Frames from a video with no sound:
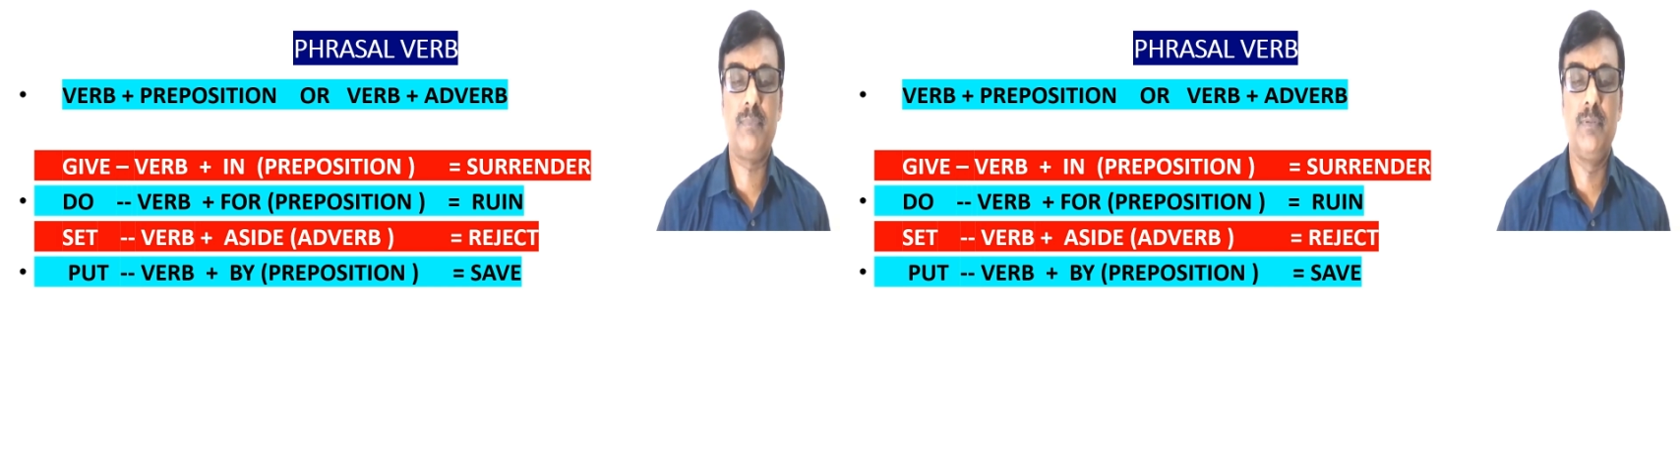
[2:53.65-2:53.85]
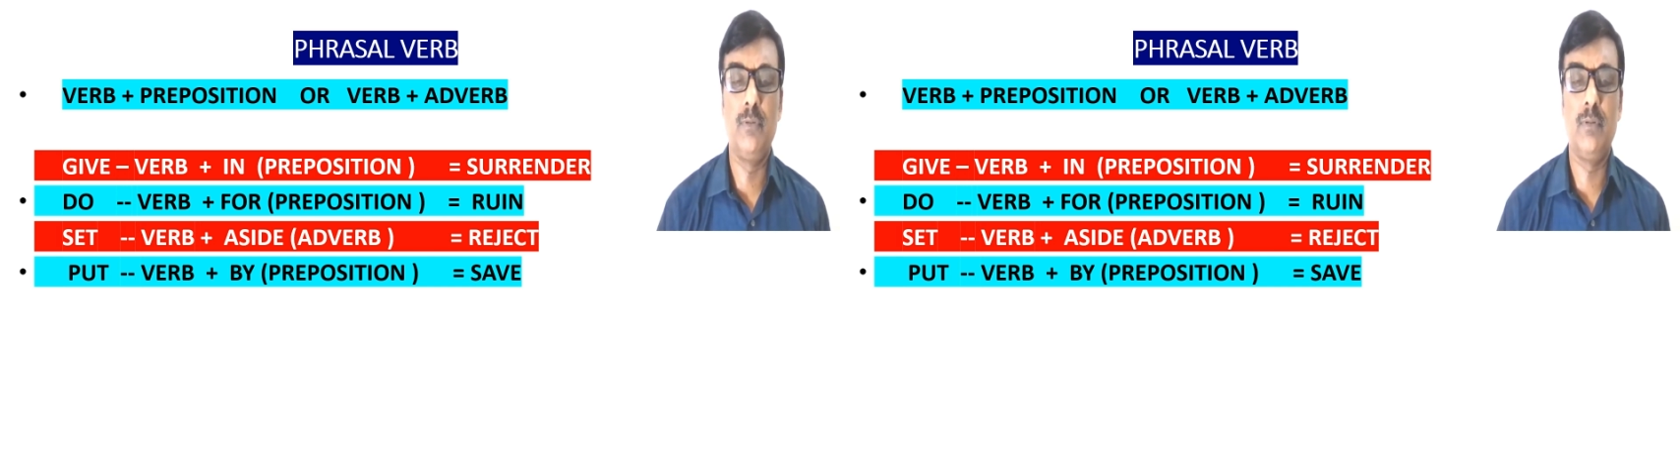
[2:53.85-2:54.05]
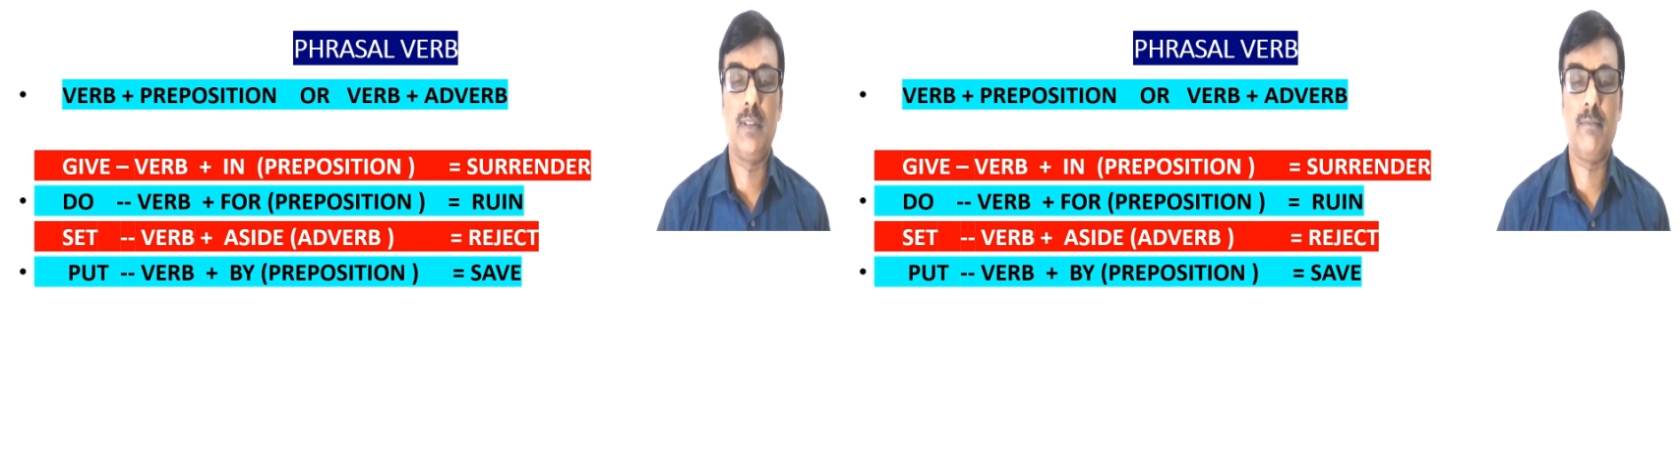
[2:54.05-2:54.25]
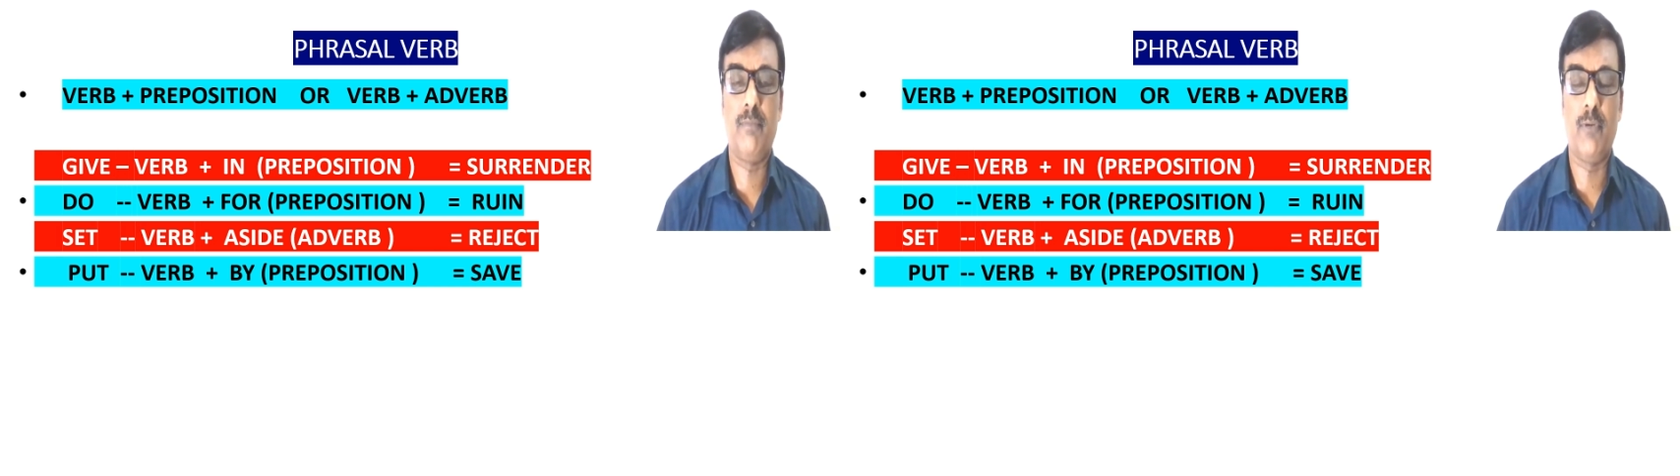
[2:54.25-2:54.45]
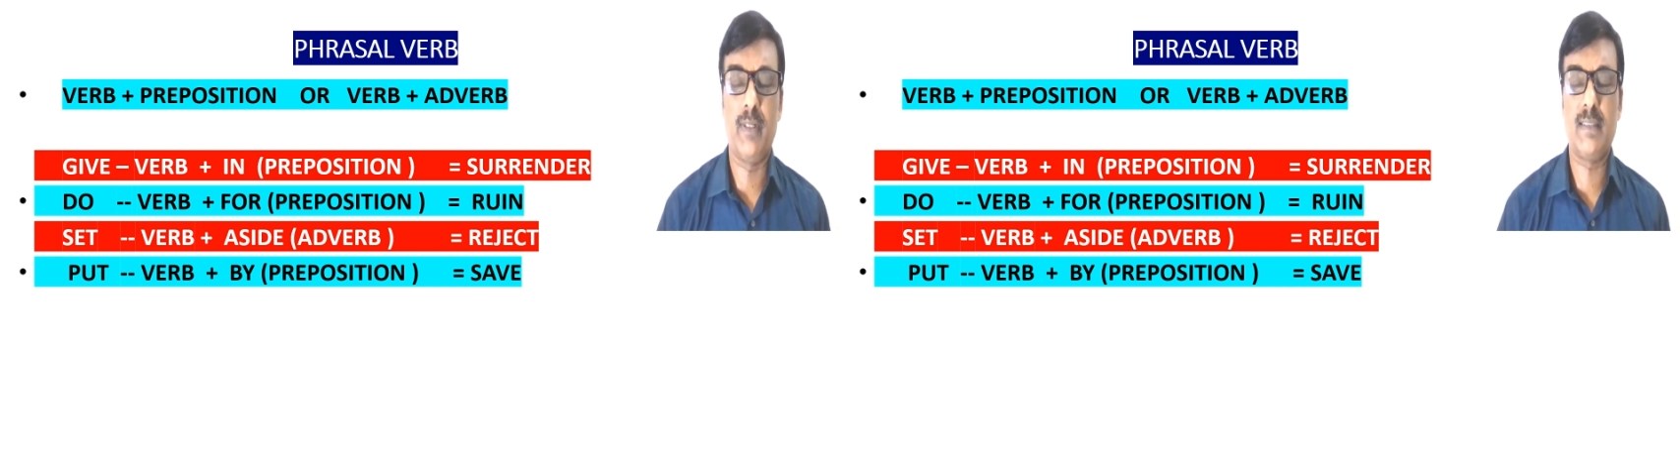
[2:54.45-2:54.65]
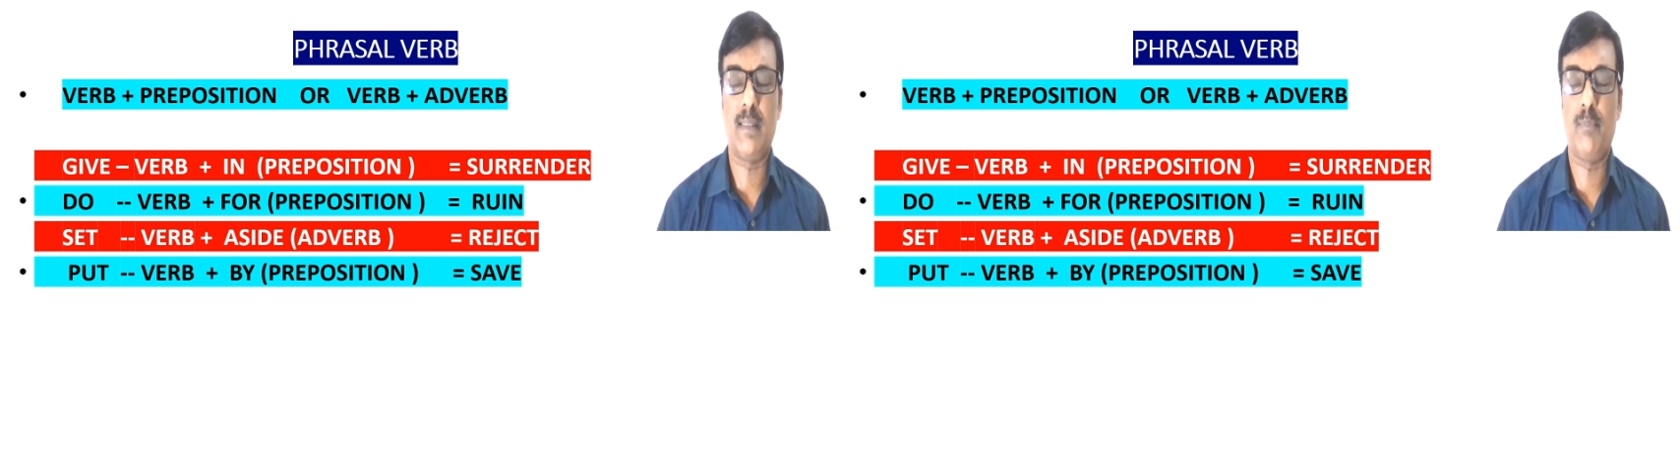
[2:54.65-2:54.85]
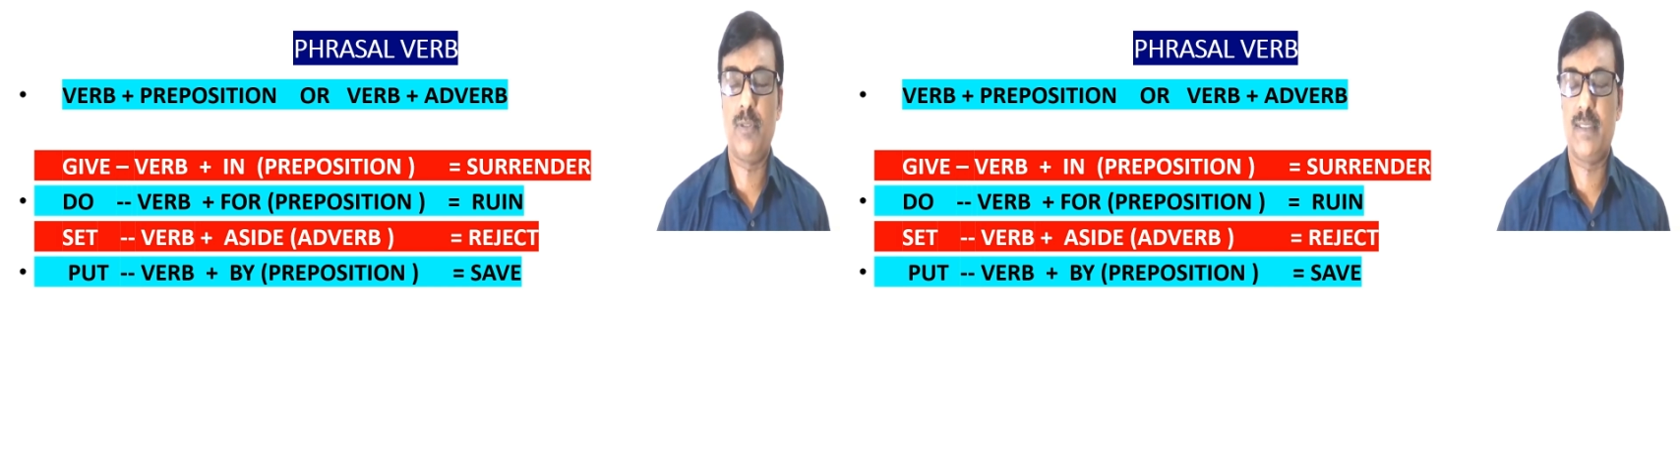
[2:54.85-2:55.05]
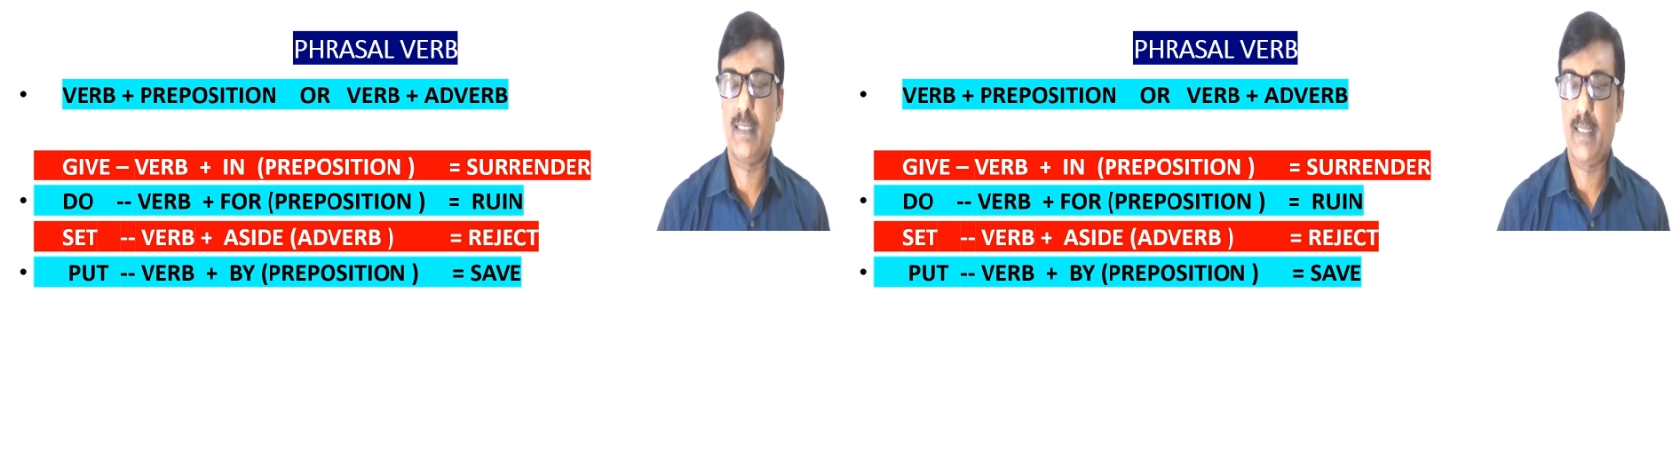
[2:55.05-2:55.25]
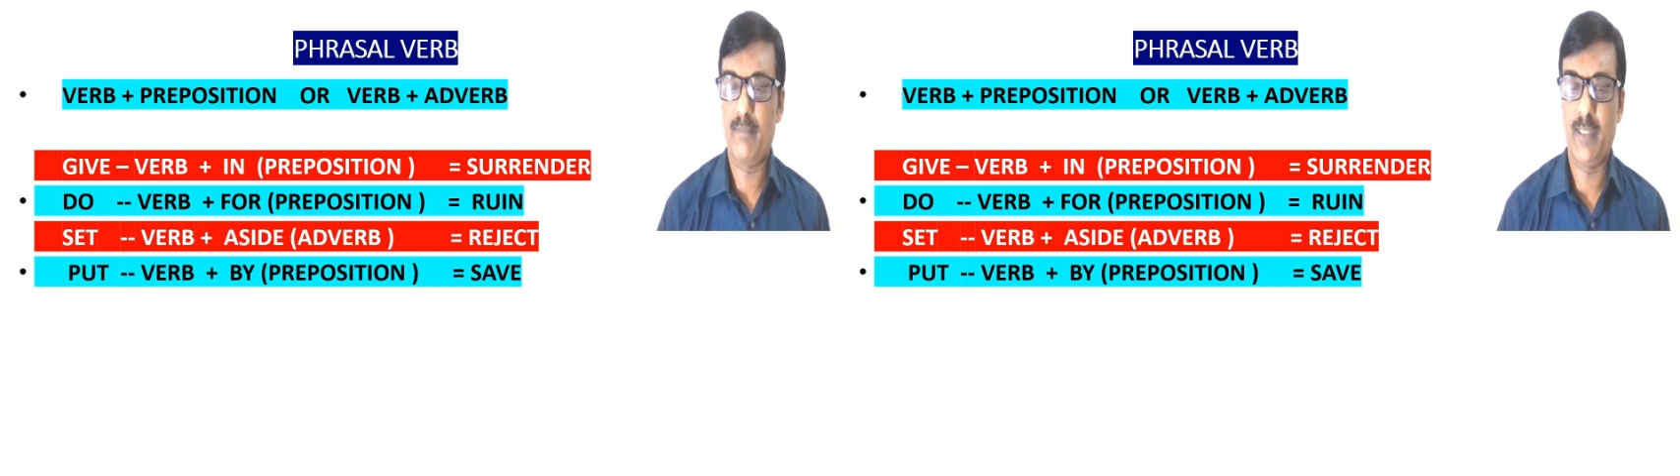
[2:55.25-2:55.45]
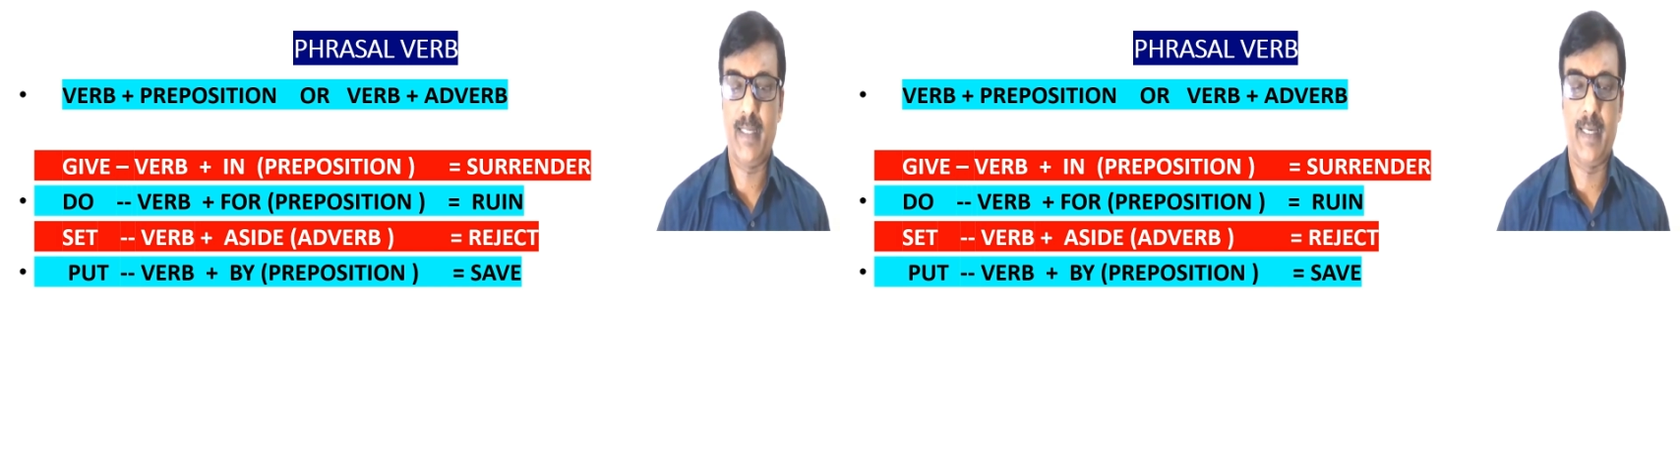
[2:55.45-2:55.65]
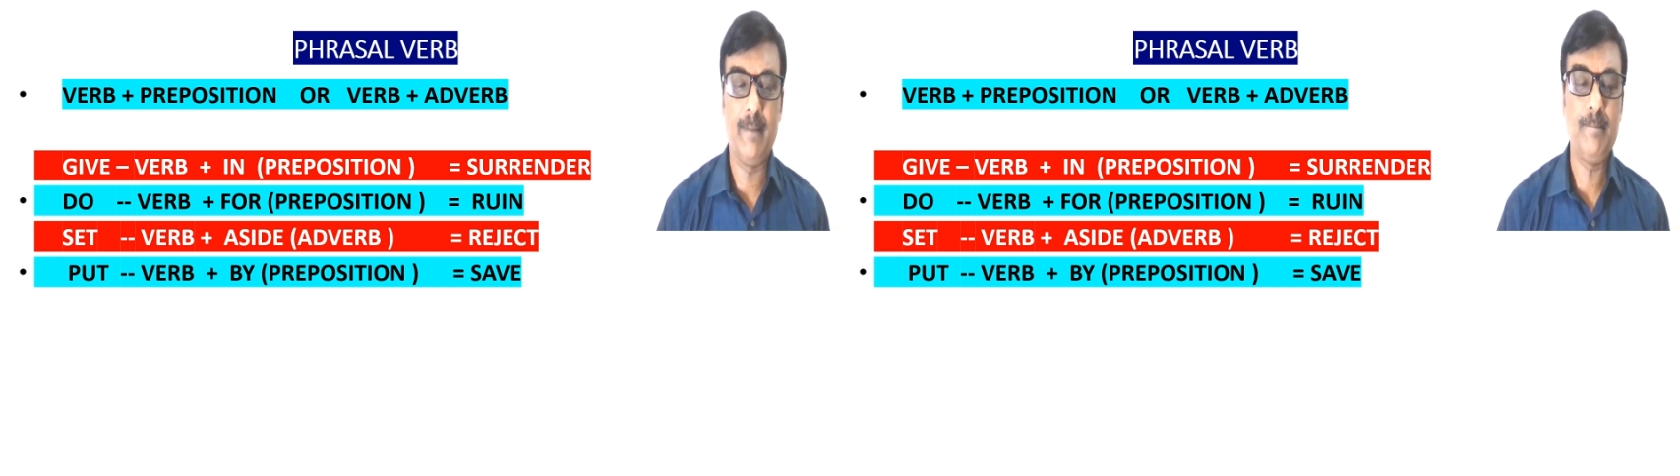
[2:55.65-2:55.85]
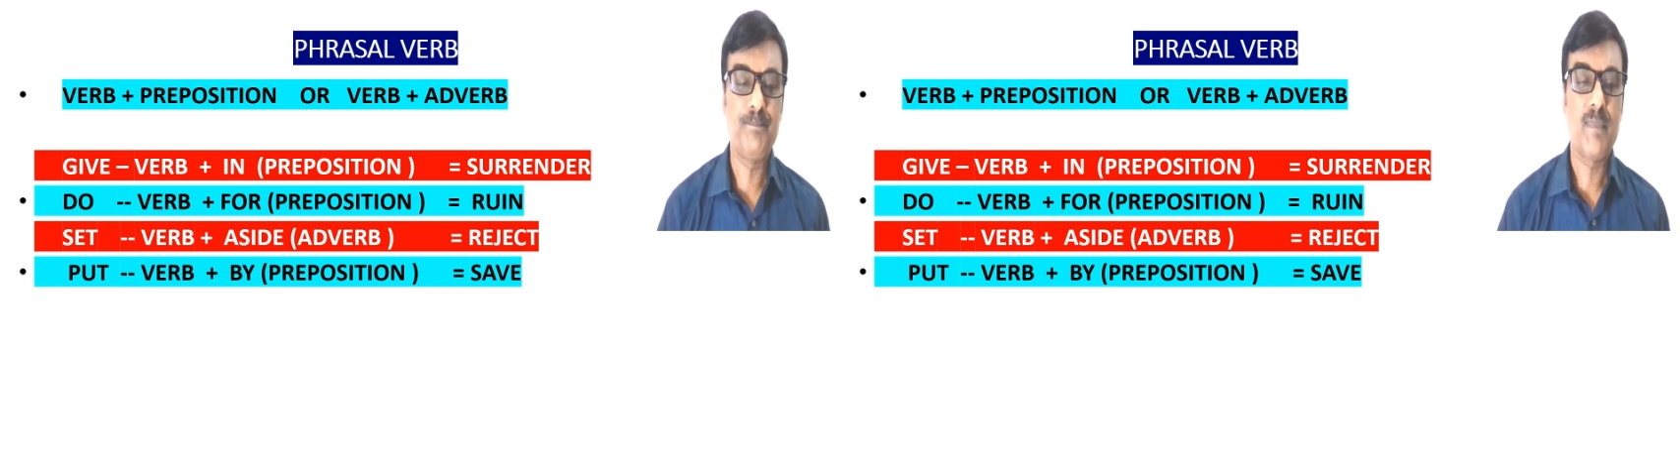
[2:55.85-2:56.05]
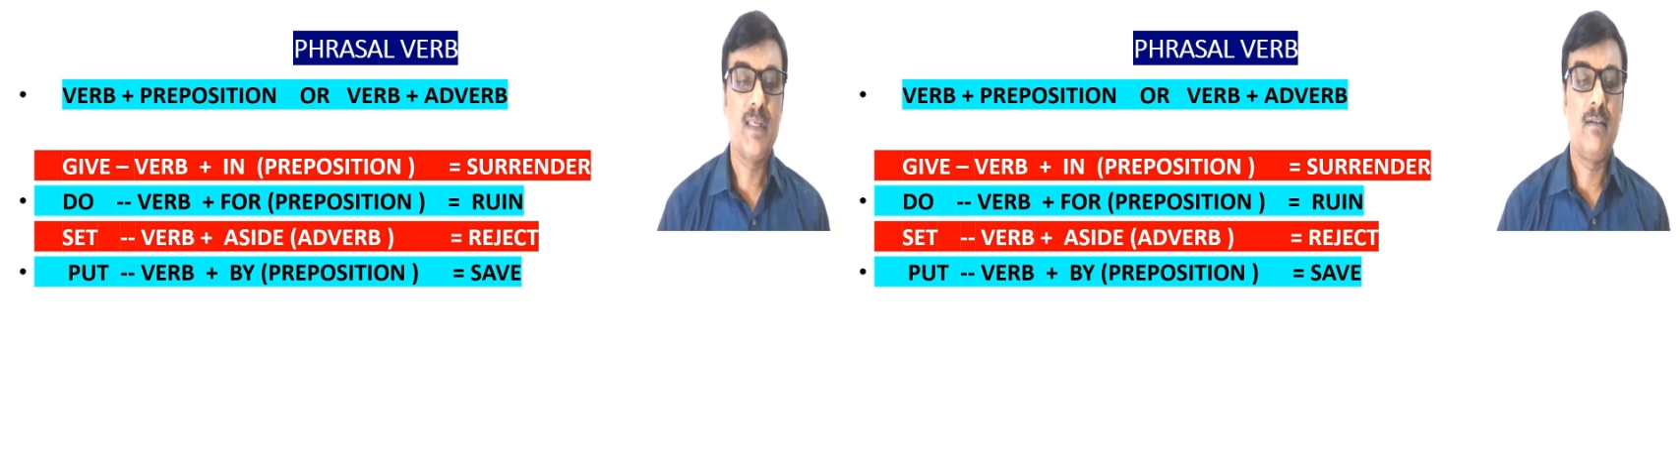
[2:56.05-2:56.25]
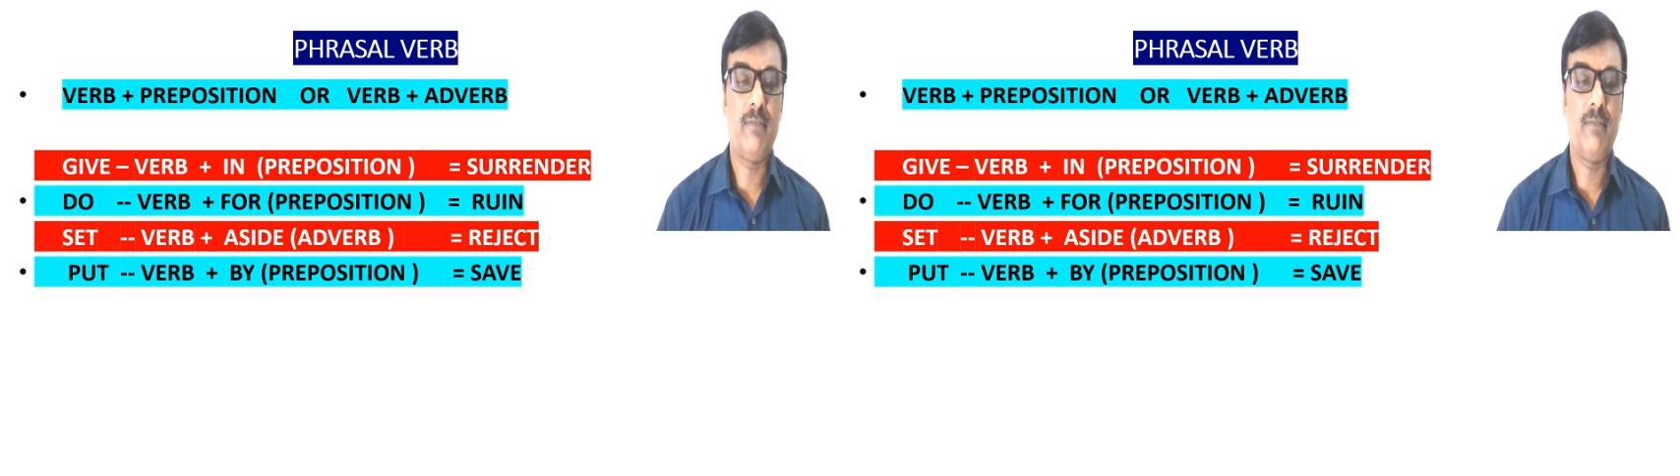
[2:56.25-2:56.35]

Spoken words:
few 4 examples that I have taken.